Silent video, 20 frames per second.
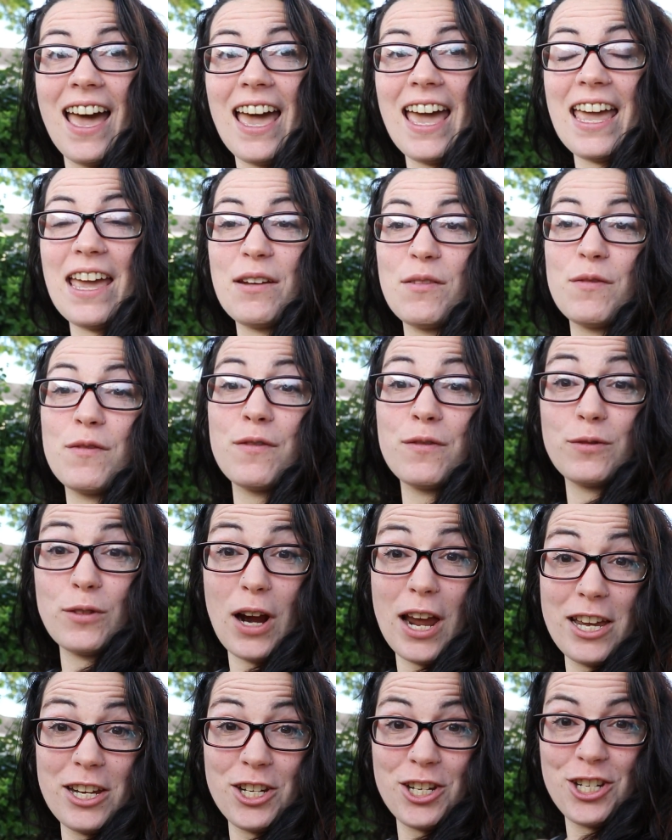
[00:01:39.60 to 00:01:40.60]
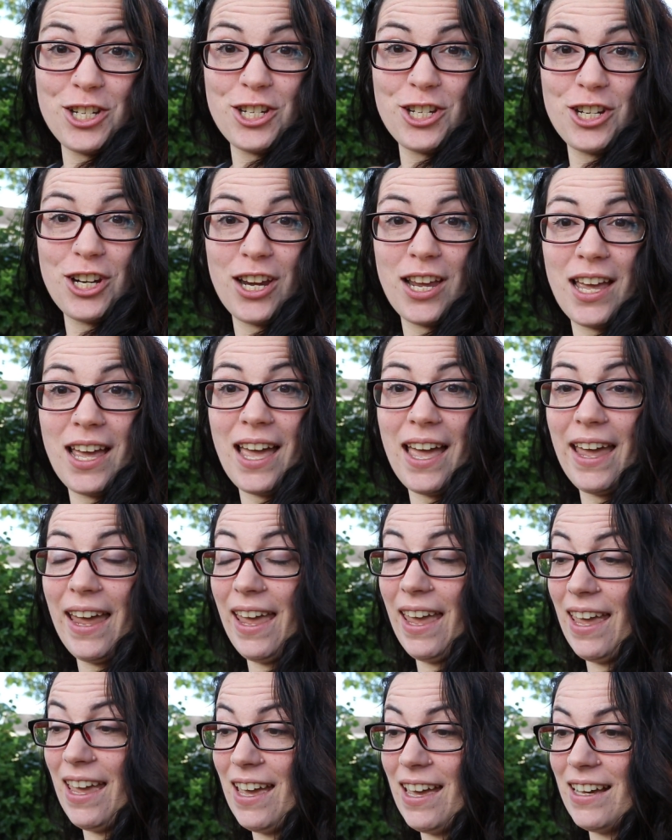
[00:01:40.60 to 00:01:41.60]
and fresh
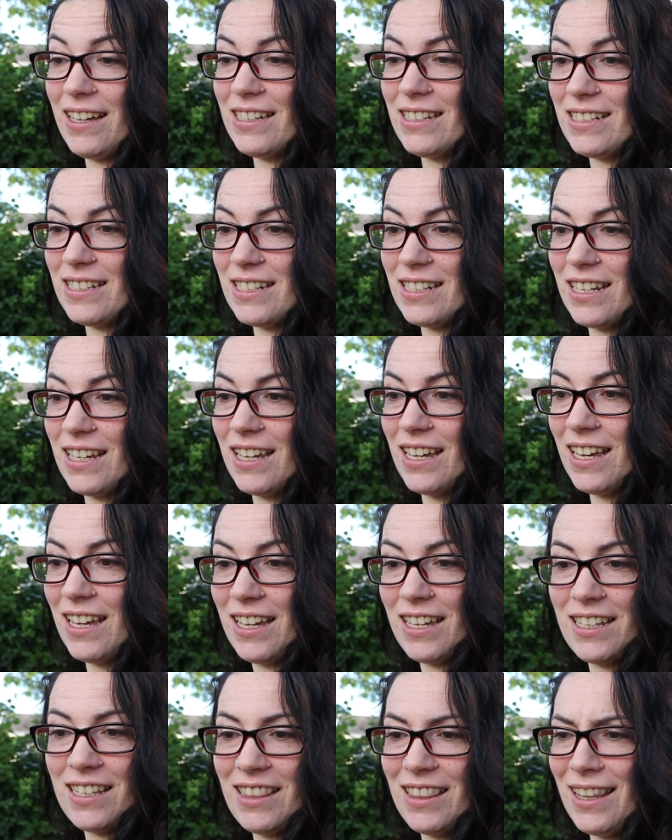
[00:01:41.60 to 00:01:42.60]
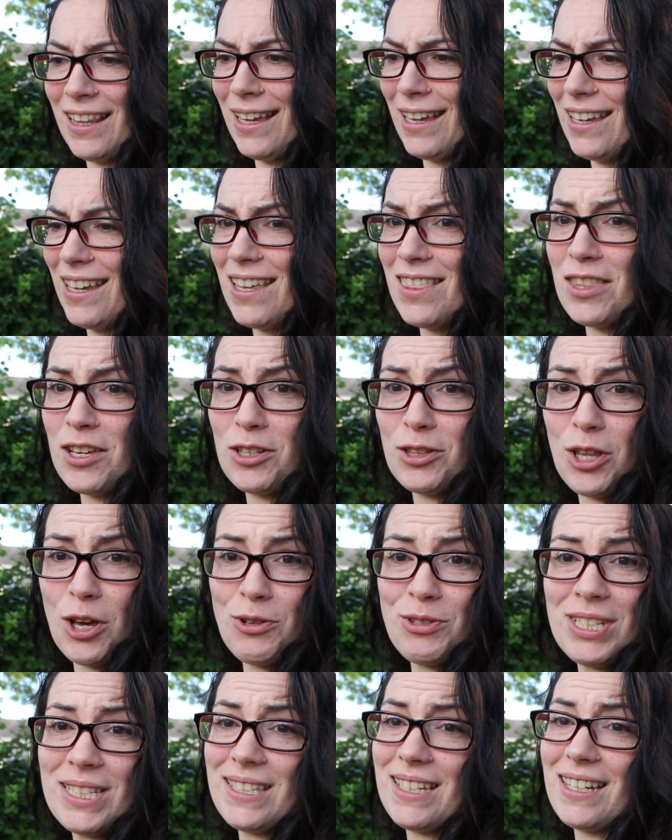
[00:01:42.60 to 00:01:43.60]
and like in the
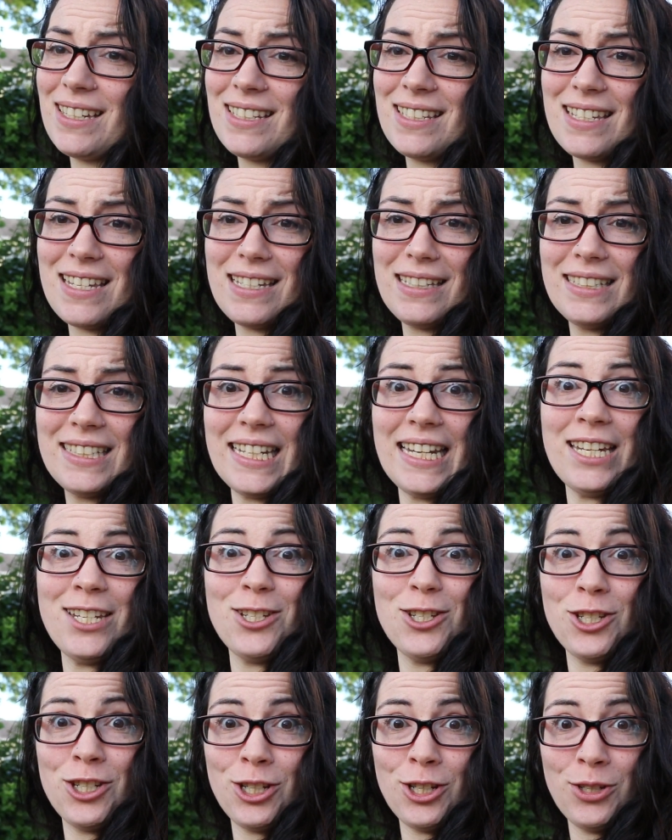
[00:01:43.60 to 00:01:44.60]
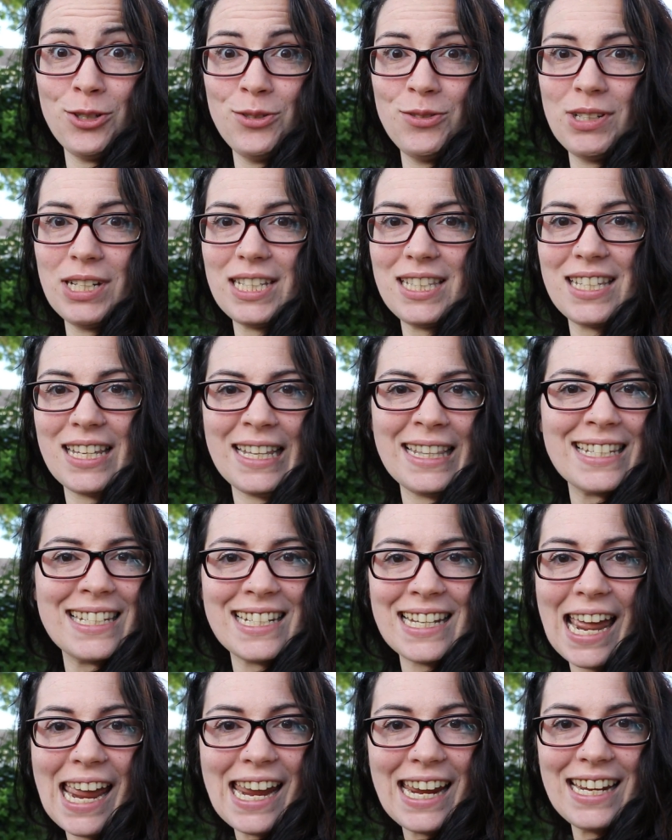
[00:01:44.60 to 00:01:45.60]
low 60s in June. It's
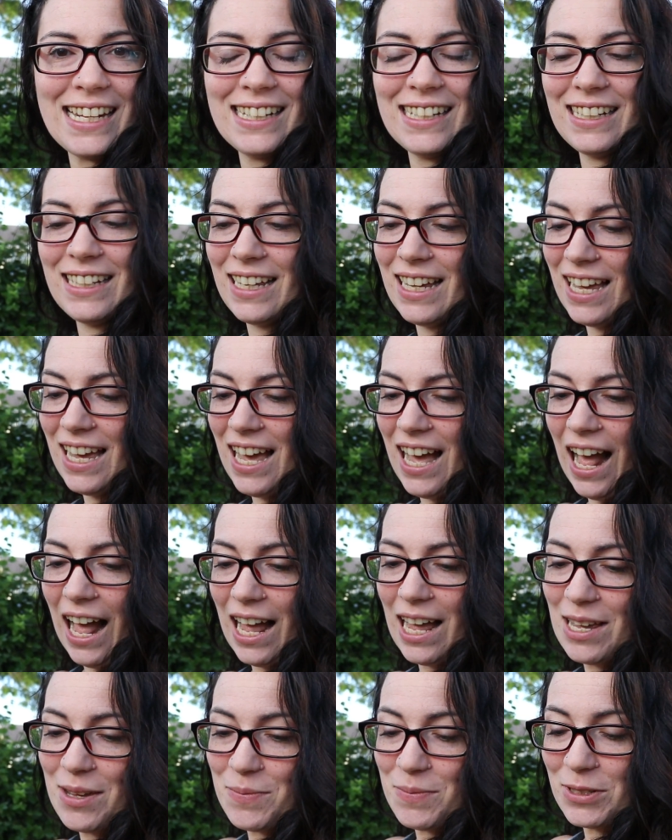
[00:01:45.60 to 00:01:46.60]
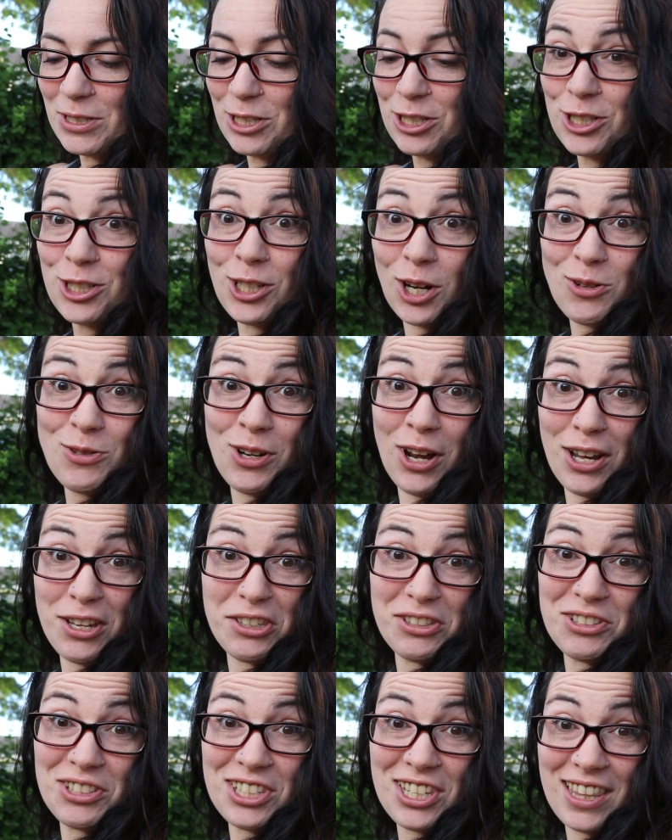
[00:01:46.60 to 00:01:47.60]
insane. I'm so not
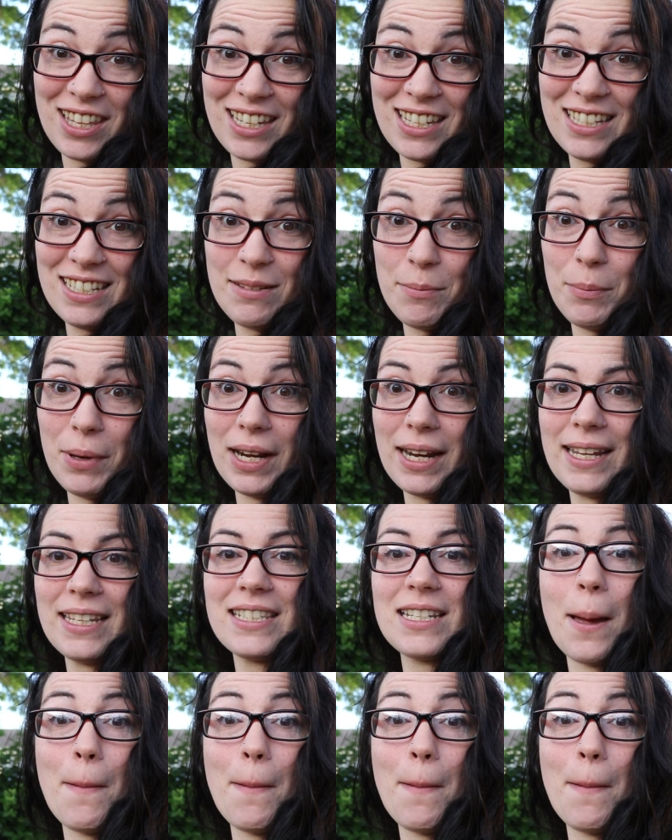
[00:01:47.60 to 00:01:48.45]
used to this, but it's